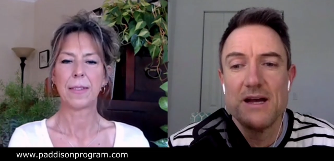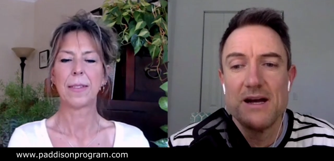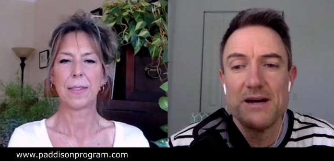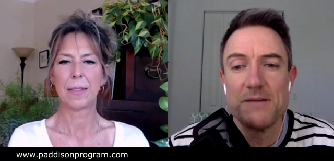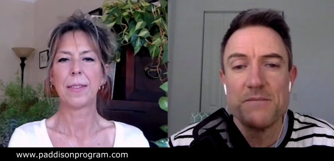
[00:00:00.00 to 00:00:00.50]

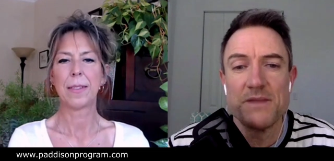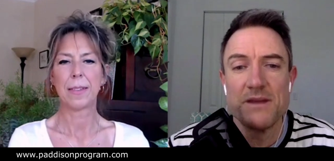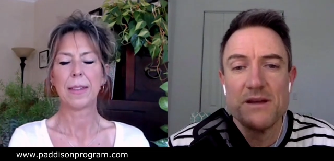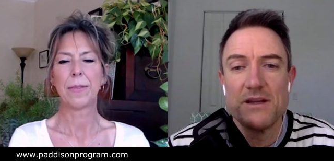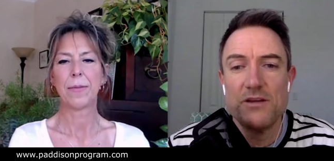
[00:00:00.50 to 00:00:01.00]
Speaker 1: Um,
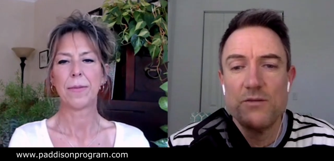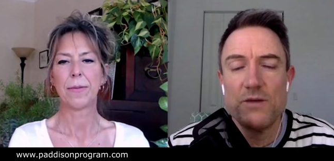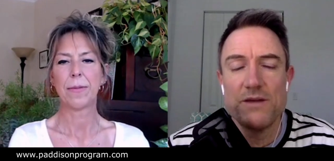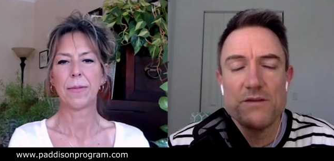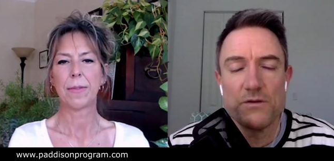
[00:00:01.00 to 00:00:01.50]
can
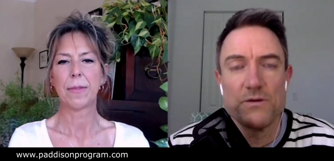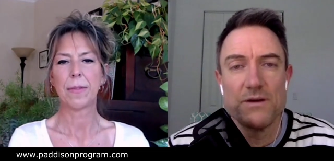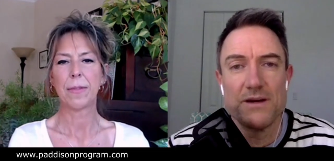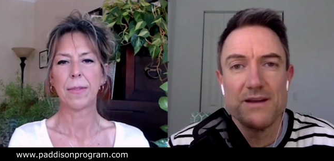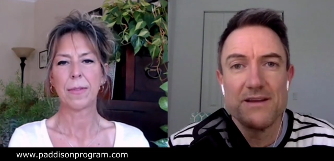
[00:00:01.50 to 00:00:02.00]
you run
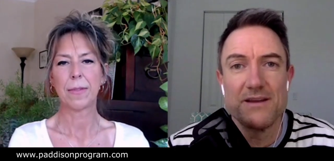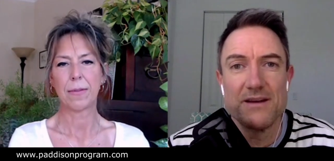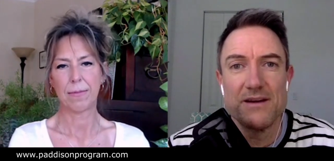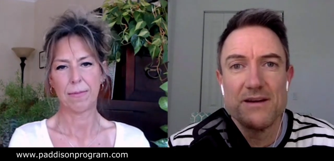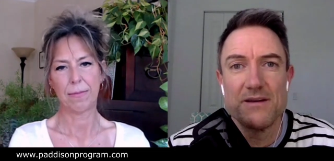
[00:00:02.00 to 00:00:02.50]
through a,
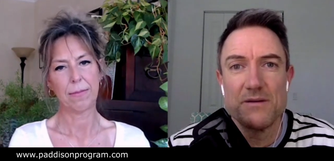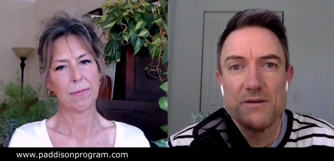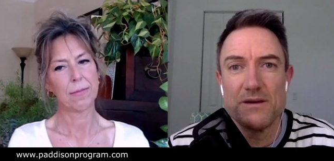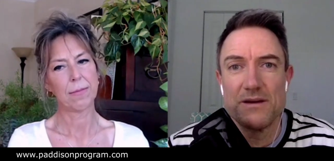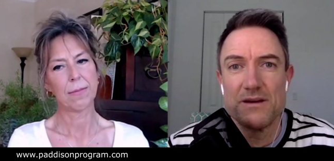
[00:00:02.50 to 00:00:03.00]
a,
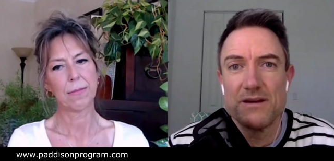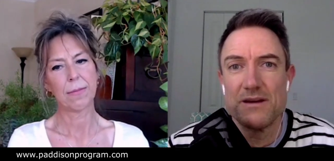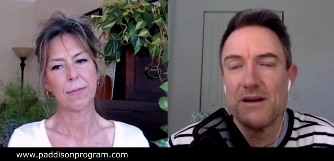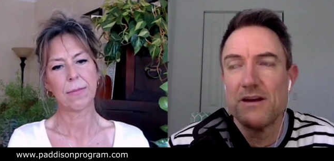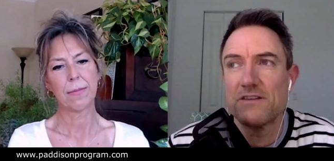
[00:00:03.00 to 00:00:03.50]
a,
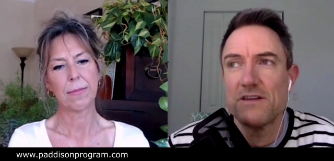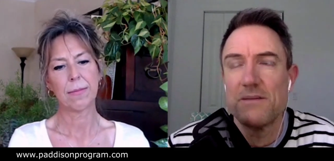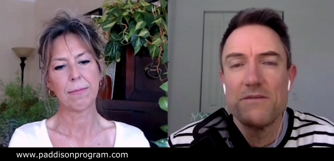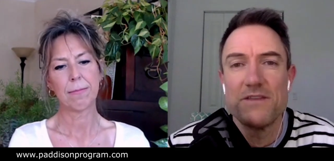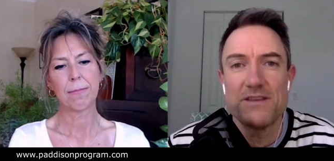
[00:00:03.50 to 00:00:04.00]
a,
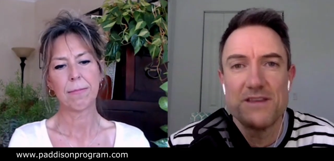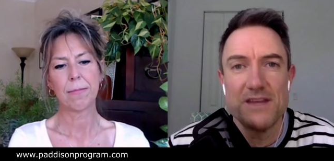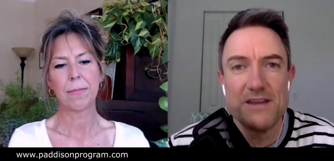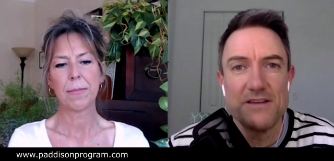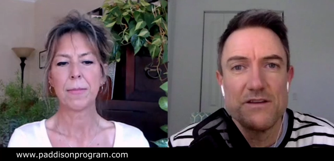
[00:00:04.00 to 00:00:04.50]
some of the
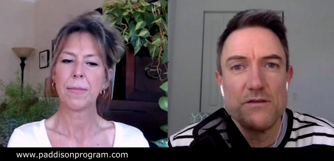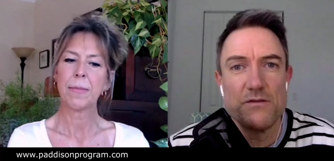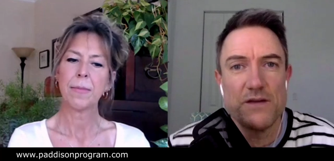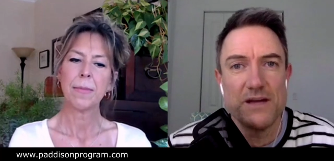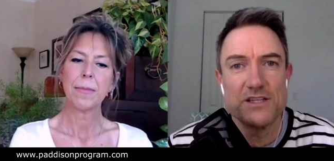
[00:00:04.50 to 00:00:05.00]
things that
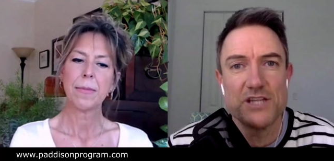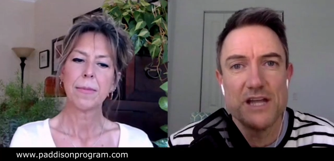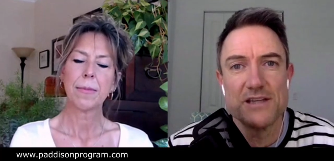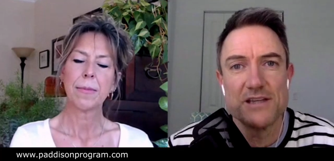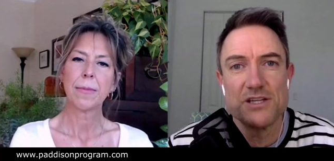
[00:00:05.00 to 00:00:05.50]
you found
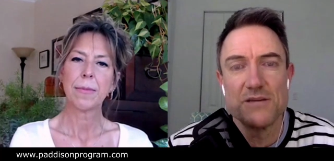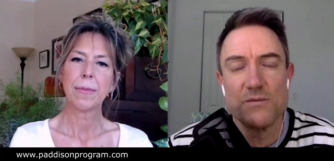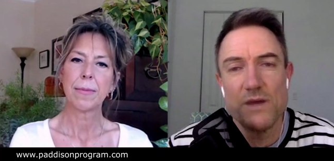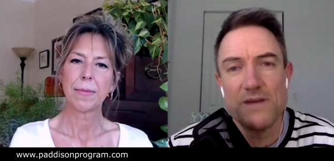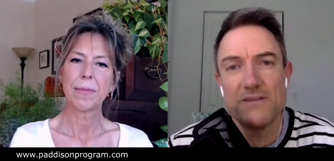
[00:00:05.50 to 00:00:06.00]

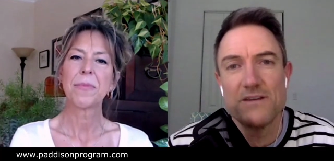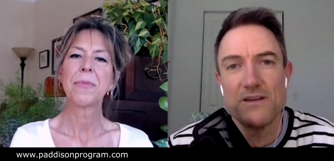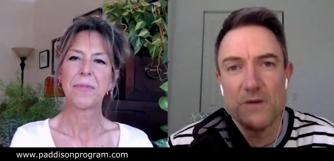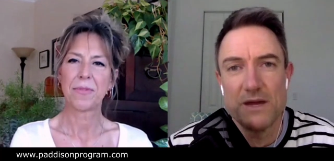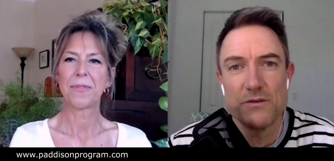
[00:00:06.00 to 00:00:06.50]
challenging and ways
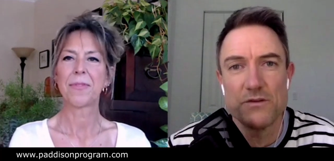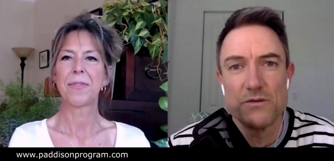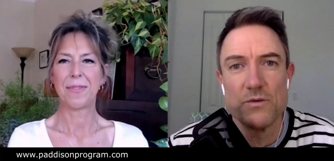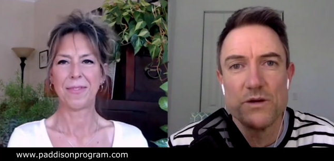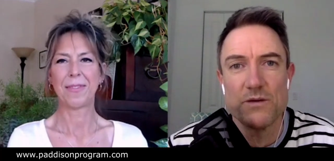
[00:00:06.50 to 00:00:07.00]
that you are able
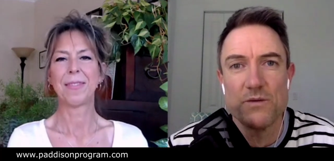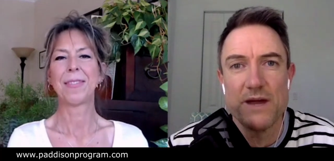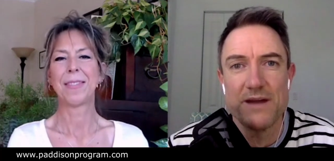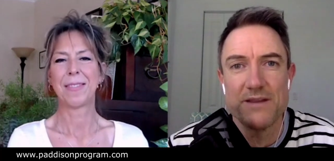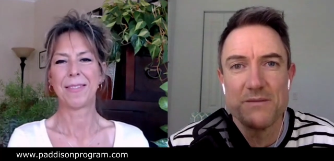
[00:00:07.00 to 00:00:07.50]
to work
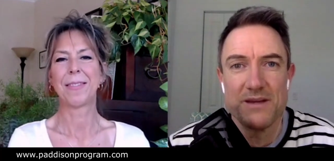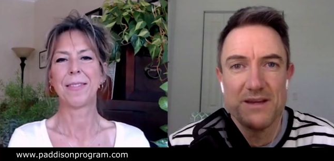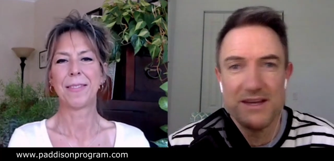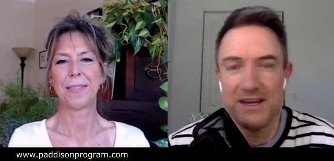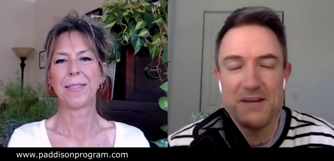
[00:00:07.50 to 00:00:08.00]
around them
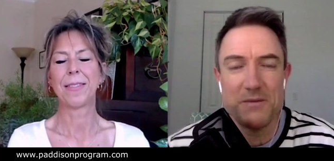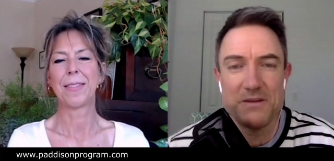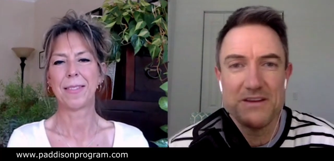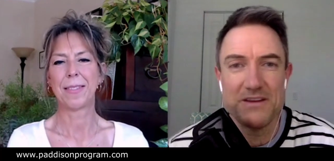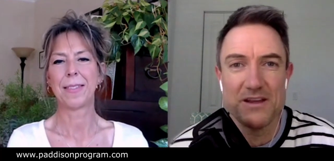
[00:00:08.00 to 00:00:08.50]
in any
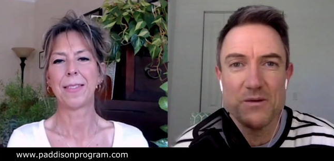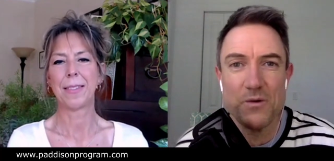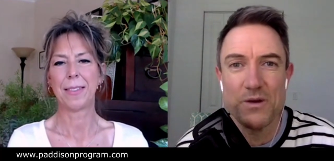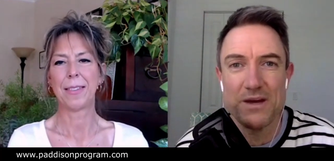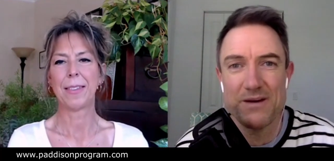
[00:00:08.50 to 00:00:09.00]
particular
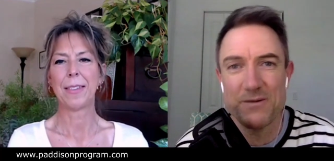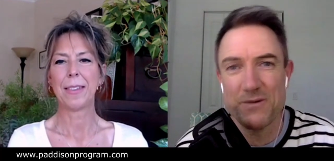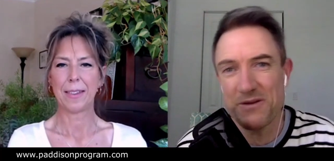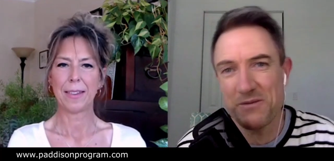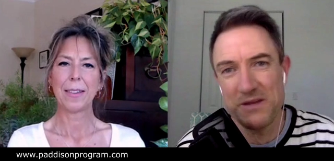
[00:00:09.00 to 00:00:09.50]
order,
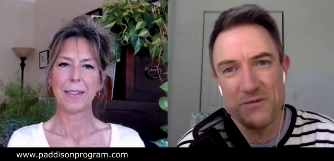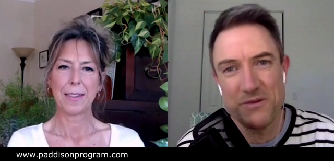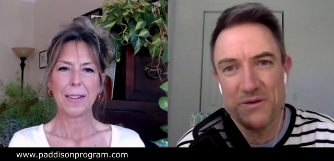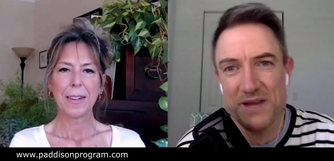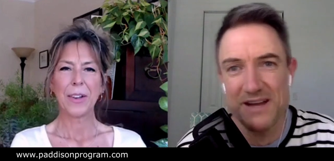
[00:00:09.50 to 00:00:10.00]
whether it be
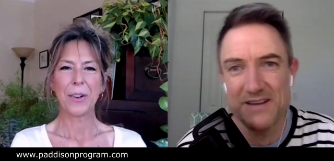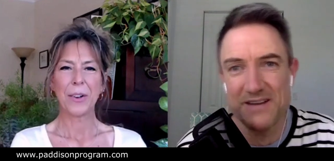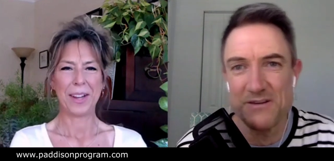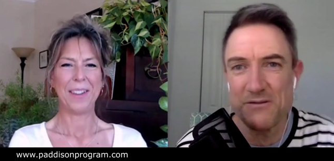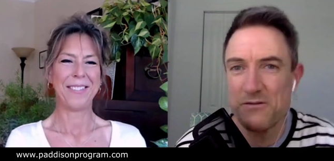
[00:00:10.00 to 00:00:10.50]
with
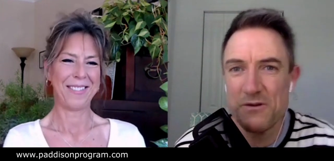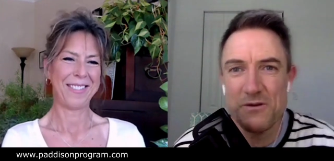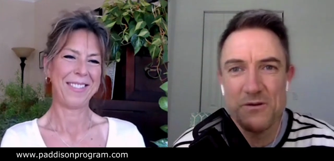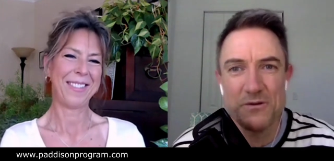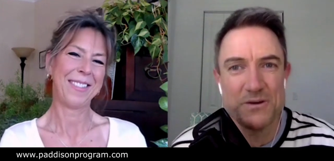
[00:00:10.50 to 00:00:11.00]
regards to the
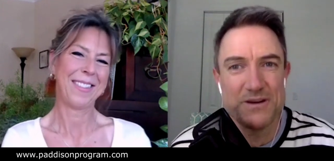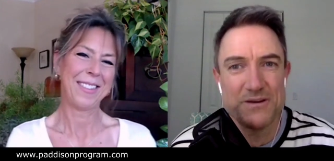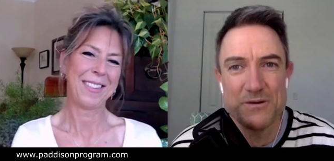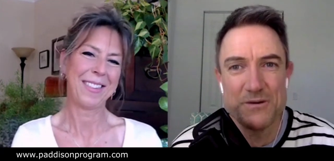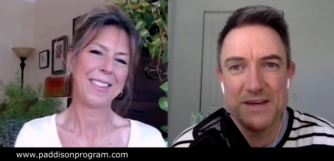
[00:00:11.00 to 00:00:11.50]
food
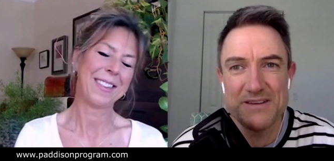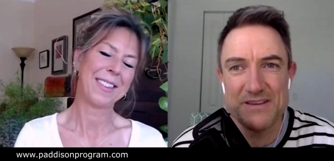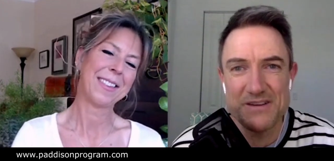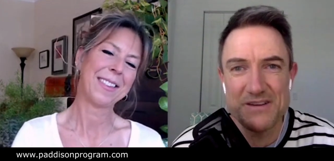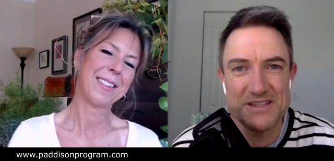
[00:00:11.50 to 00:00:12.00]
or or
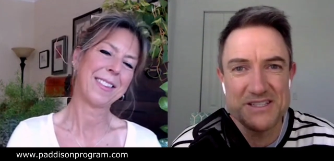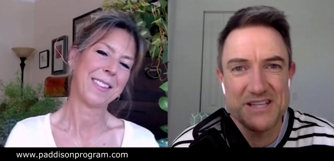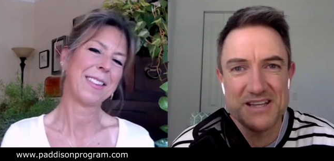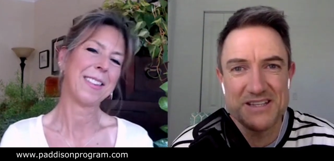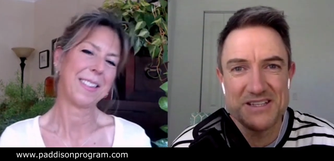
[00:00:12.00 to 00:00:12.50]
exercise
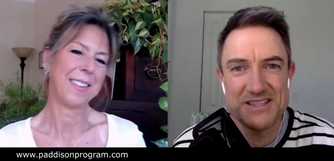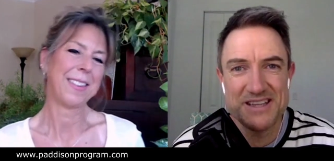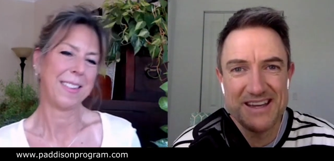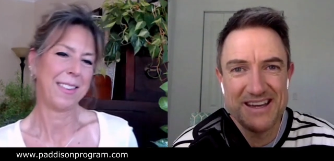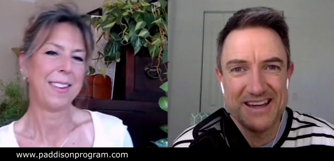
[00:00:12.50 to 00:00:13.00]

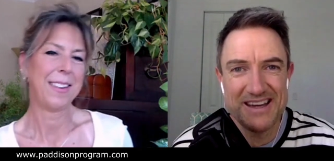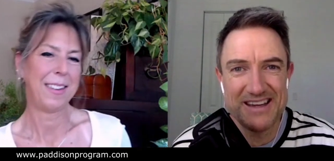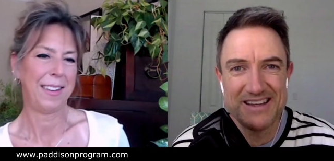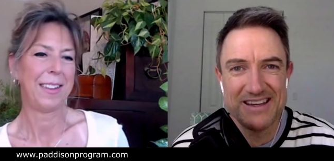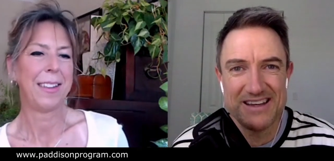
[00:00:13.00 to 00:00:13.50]
challenges,
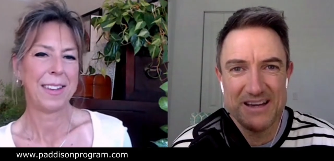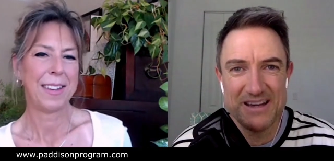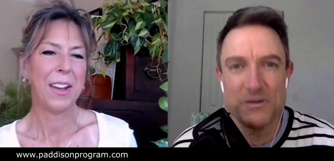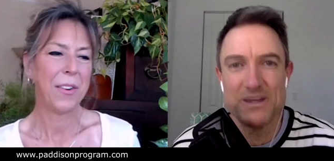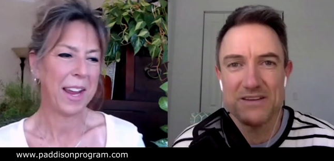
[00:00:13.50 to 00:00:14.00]
and uh,
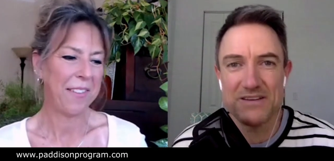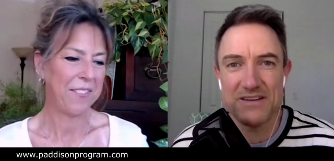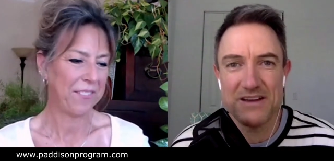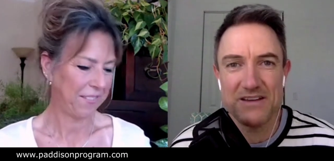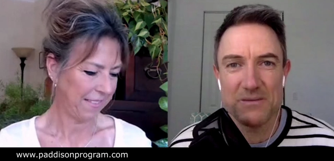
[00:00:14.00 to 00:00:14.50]
and we can
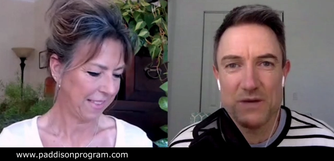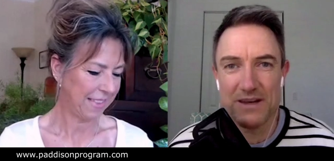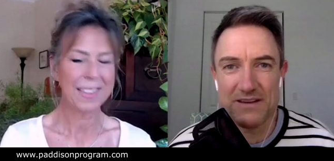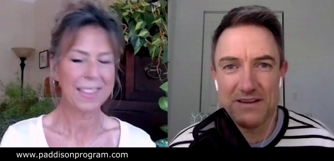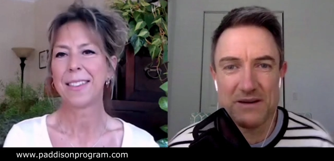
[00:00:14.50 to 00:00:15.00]
discuss them
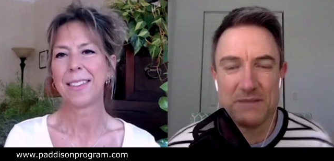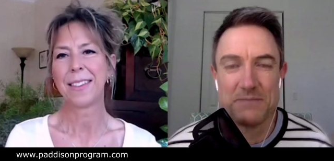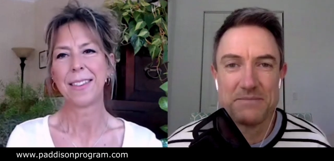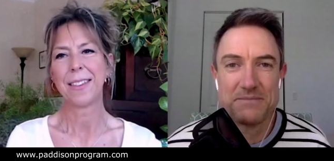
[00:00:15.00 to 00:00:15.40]
one at a time.